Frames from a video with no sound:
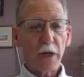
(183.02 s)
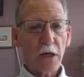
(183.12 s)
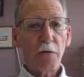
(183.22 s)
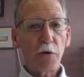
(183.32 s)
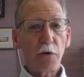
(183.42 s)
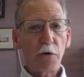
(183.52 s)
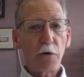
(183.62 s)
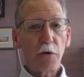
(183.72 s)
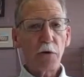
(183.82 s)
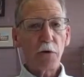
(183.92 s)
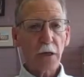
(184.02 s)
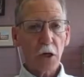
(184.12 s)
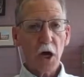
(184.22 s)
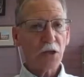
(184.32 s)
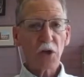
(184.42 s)
When Governor DeWine
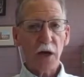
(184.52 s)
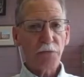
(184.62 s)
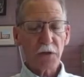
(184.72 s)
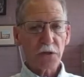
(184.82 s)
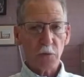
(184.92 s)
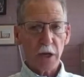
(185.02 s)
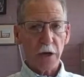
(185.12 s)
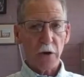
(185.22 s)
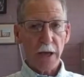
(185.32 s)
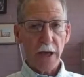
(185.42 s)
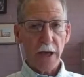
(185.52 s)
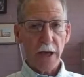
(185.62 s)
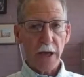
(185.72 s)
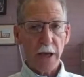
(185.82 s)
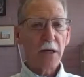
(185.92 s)
cuts off this
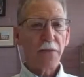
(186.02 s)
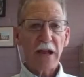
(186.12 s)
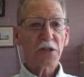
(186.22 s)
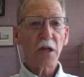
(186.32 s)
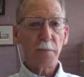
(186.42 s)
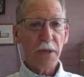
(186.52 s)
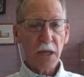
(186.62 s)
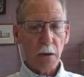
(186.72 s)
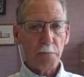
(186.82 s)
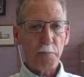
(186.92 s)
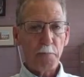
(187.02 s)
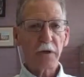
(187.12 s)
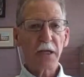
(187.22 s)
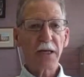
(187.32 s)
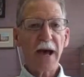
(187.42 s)
$300, that's going to be $1
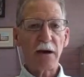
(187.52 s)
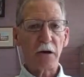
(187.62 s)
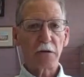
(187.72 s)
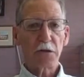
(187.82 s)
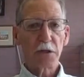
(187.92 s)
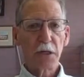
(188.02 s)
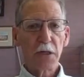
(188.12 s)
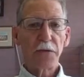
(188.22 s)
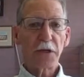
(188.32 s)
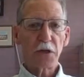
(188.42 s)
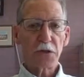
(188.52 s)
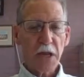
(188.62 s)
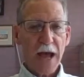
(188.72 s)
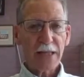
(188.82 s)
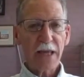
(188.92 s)
billion that does
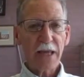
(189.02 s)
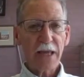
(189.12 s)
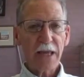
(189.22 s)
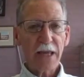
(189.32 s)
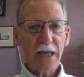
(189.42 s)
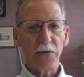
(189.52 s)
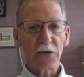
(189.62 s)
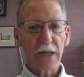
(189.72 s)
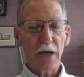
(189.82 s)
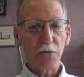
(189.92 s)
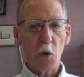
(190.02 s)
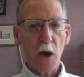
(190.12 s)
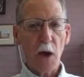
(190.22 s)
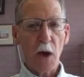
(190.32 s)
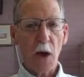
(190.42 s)
not get spent in the state of
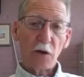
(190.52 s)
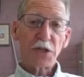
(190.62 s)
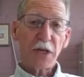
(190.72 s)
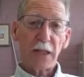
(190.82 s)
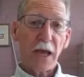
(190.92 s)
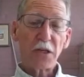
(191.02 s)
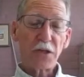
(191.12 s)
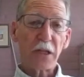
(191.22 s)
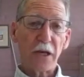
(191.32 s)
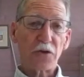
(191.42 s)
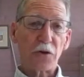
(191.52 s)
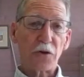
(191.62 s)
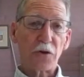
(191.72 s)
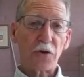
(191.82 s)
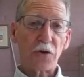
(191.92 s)
Ohio. Our state legislature,
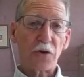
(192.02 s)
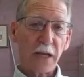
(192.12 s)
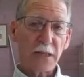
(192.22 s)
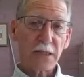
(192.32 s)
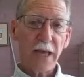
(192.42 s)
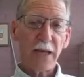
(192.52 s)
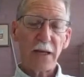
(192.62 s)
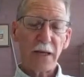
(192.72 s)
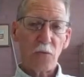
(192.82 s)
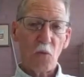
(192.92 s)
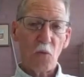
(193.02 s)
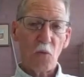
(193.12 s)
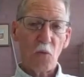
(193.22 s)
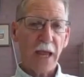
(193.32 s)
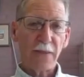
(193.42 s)
at least our state Senate,
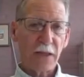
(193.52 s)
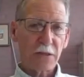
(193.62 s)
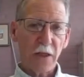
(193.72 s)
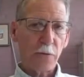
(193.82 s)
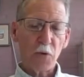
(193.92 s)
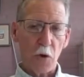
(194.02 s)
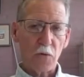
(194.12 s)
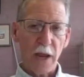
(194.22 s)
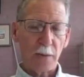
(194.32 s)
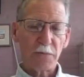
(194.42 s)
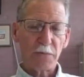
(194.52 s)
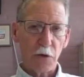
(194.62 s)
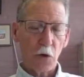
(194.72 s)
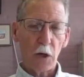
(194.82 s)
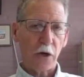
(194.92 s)
wants to end these other programs
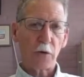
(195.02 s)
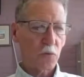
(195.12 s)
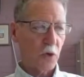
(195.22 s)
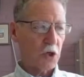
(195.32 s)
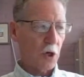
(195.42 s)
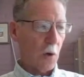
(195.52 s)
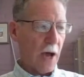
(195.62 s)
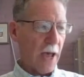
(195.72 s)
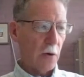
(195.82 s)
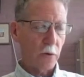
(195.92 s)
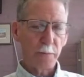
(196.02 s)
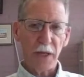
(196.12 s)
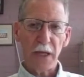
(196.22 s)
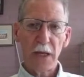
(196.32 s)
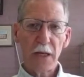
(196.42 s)
even earlier, which in Ohio would
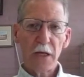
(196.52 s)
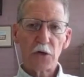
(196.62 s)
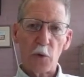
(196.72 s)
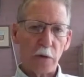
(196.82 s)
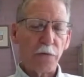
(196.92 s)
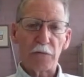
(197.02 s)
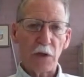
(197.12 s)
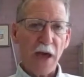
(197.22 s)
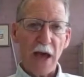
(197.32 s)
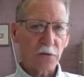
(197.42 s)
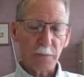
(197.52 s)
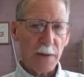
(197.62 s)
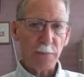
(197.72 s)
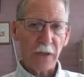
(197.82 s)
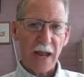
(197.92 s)
be 250,000
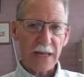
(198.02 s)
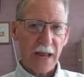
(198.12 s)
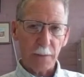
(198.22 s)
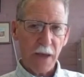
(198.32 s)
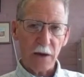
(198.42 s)
people not getting